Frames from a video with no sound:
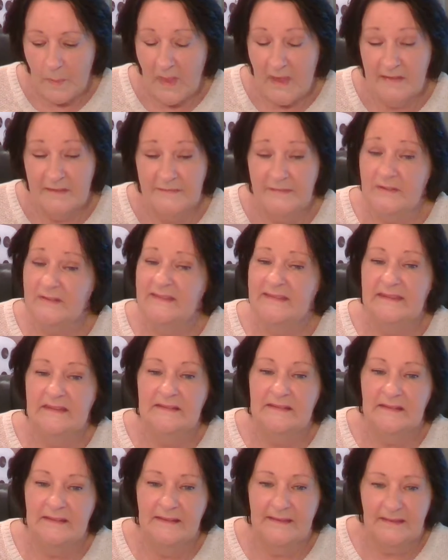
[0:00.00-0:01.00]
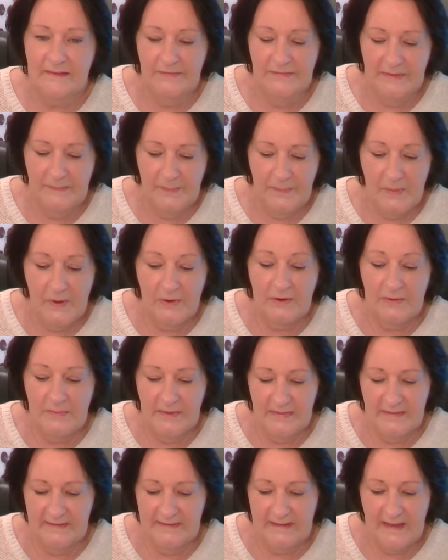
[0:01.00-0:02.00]
the first sentence on the bottom
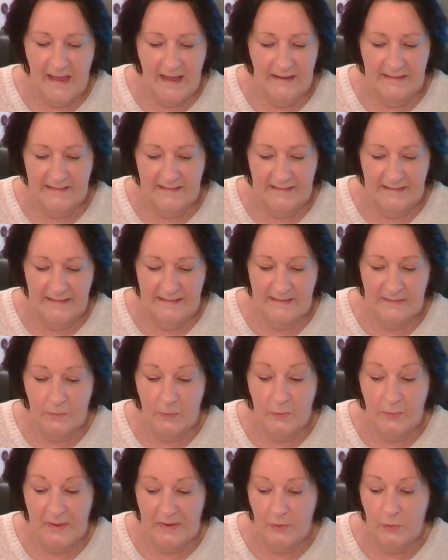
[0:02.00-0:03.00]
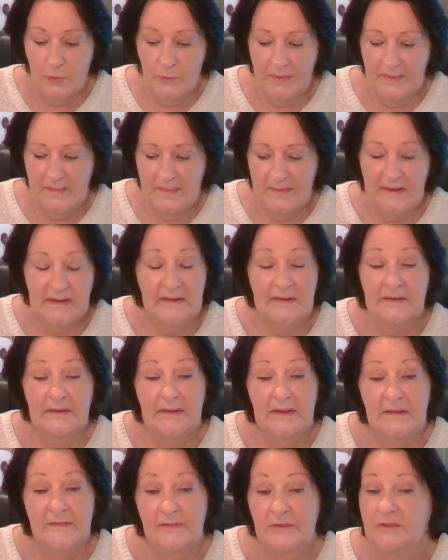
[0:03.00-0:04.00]
of this card, it says it will all be better
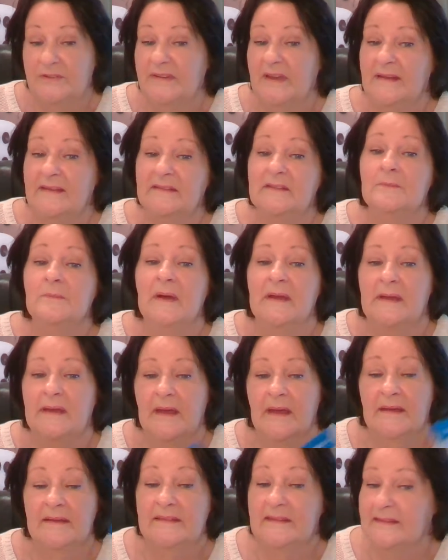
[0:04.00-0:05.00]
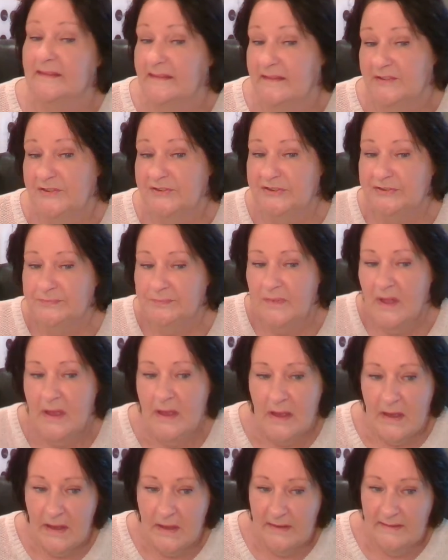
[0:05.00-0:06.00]
if you just make a decision.
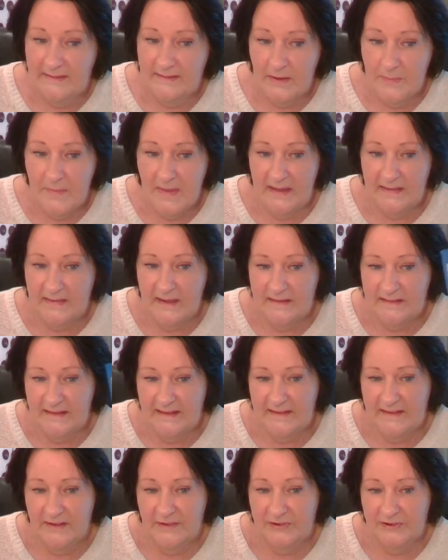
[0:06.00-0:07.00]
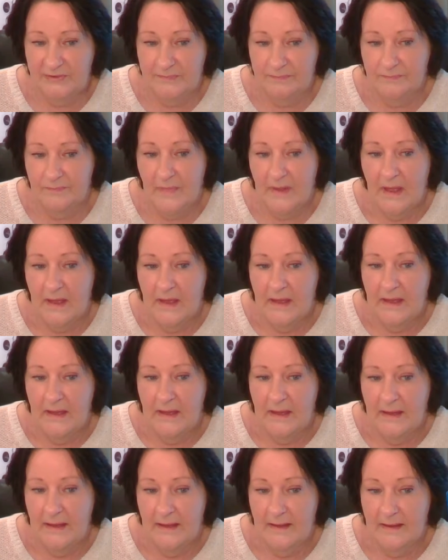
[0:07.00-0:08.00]
So make that decision.
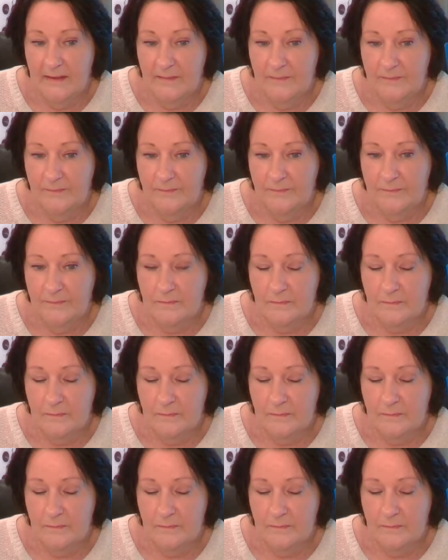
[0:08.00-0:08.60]
In